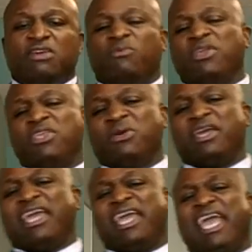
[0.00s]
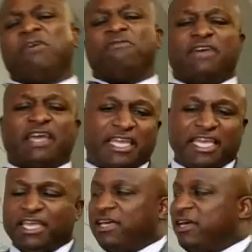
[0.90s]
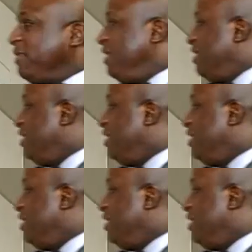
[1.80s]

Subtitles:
When you're innovating, all right,